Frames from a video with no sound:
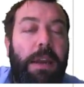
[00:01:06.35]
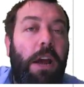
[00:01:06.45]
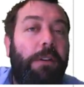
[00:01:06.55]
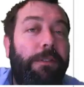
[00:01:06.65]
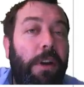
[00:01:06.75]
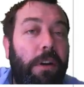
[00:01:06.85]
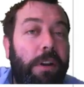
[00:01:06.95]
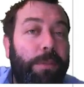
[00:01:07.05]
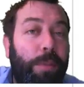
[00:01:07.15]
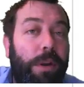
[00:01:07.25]
Now, at
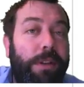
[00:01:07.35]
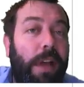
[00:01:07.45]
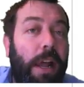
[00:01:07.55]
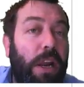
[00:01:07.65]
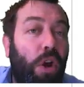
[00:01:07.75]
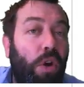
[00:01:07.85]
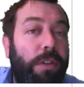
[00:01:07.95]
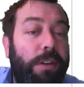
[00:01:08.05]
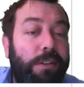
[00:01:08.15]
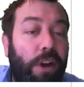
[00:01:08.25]
various points along
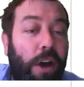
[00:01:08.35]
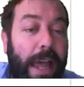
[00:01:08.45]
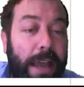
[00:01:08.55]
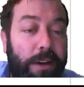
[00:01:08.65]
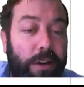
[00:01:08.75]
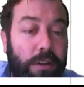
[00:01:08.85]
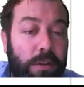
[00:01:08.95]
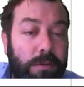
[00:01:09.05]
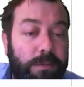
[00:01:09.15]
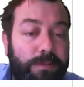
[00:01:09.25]
this diagonal,